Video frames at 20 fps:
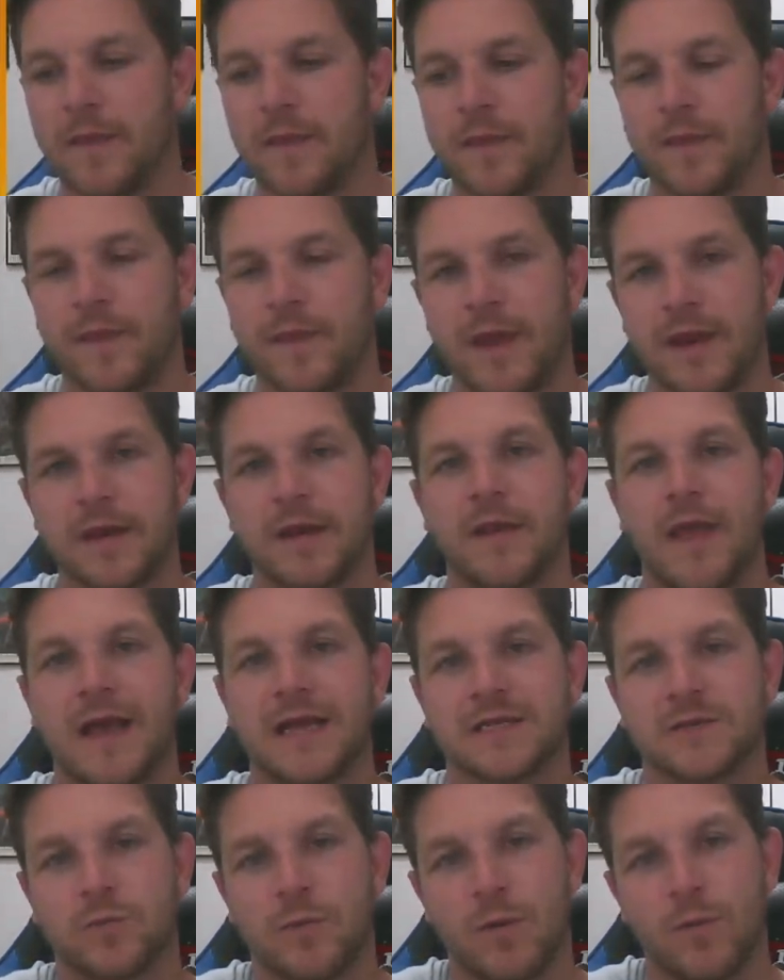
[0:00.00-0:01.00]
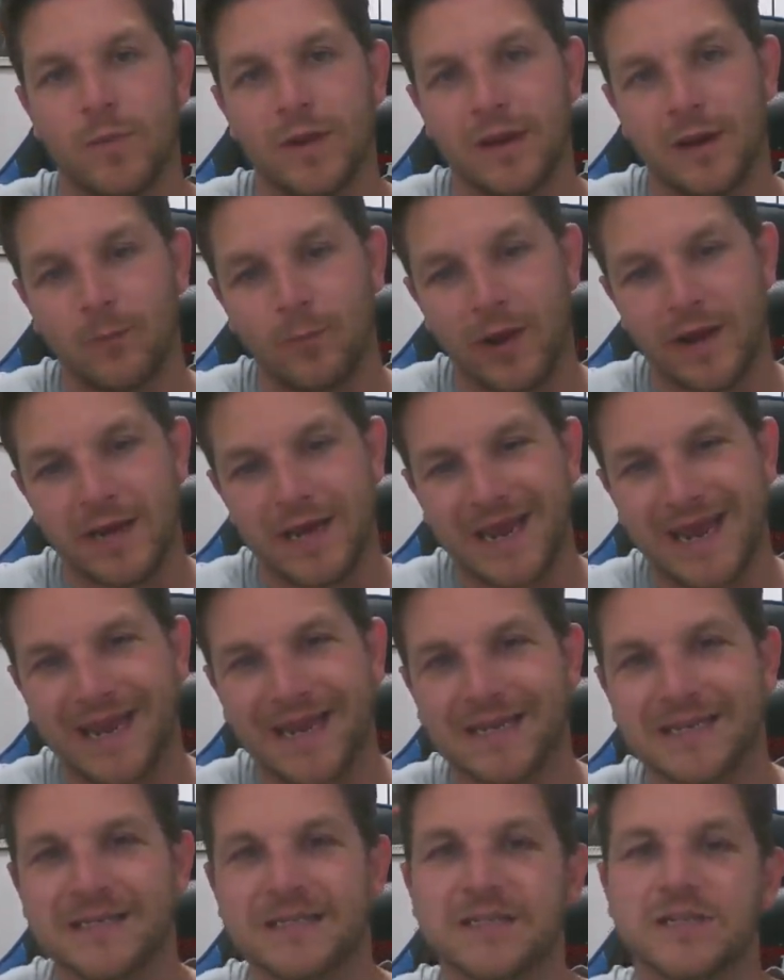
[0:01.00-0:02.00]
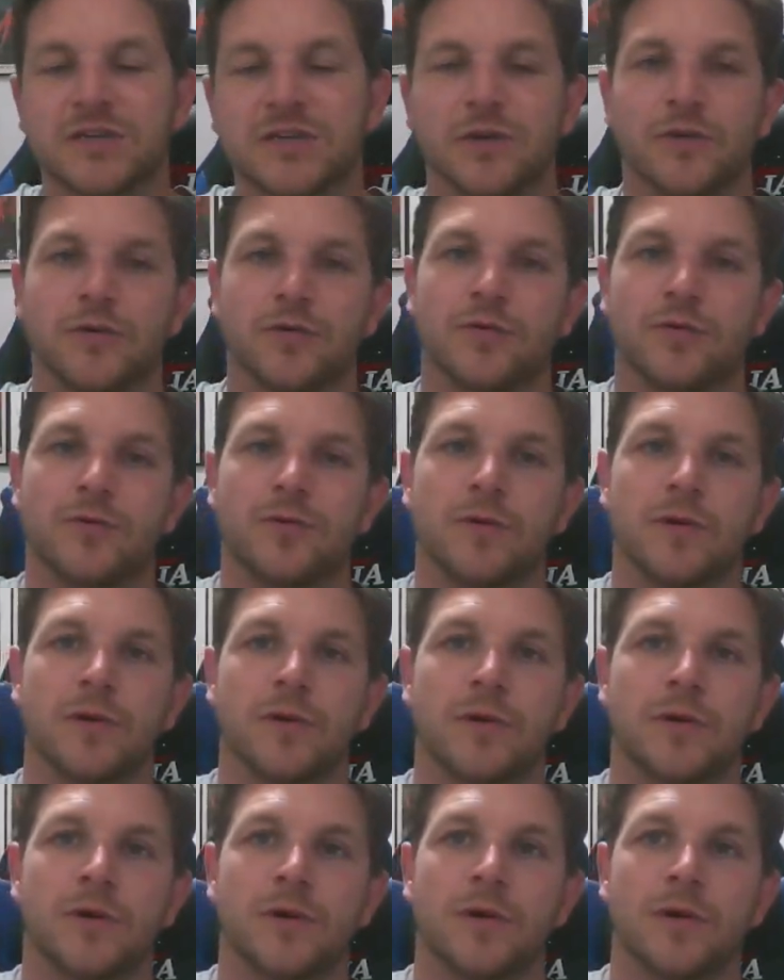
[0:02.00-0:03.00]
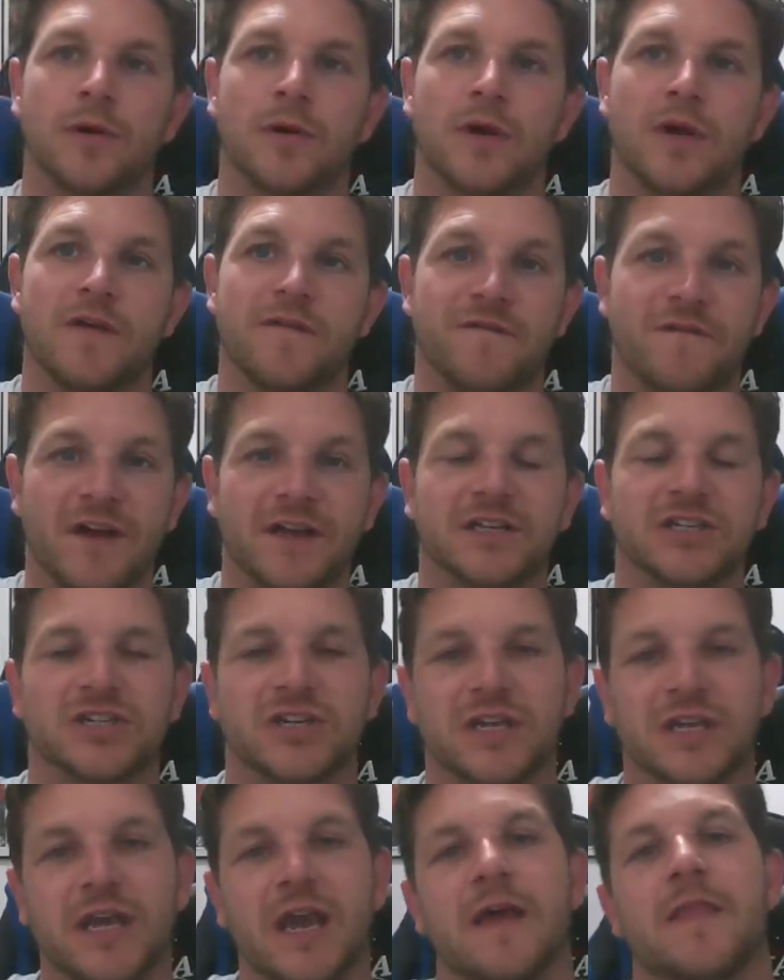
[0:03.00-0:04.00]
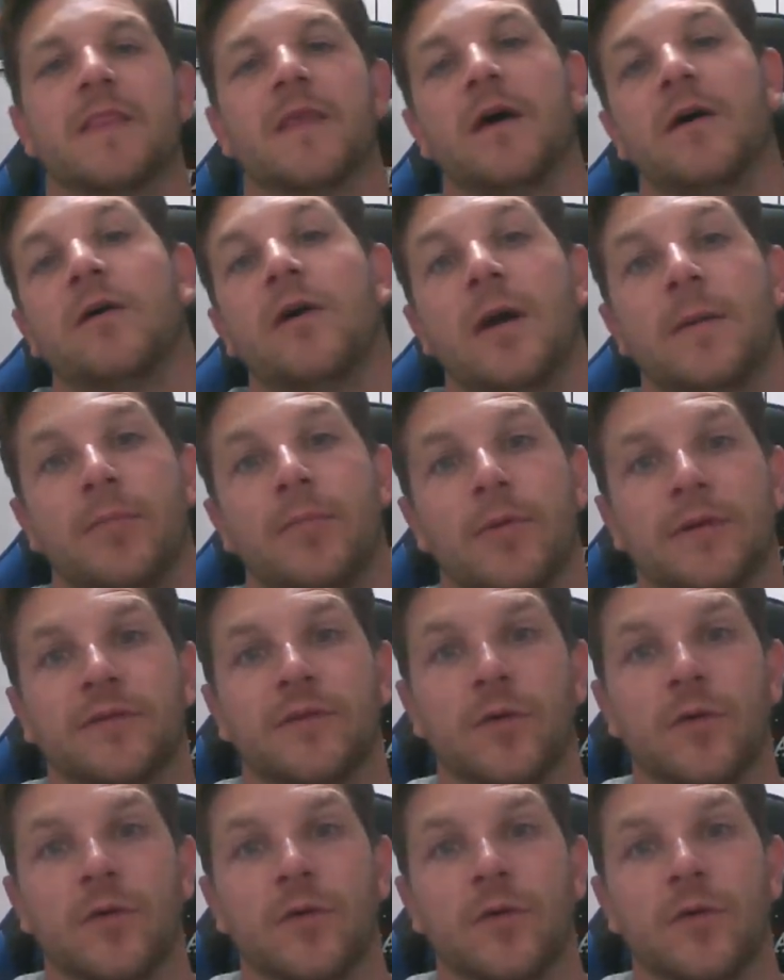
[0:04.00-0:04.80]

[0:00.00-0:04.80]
then that's when we went into eventually getting the hybrid that